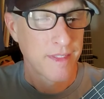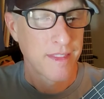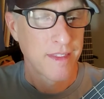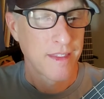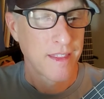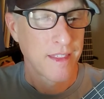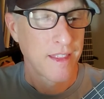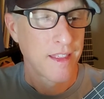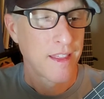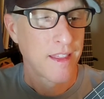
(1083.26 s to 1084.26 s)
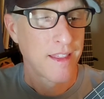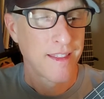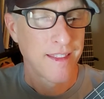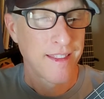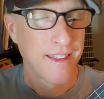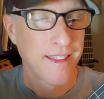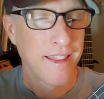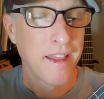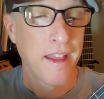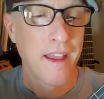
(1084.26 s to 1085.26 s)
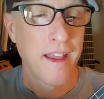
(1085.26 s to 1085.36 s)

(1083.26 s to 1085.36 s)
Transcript: (silence)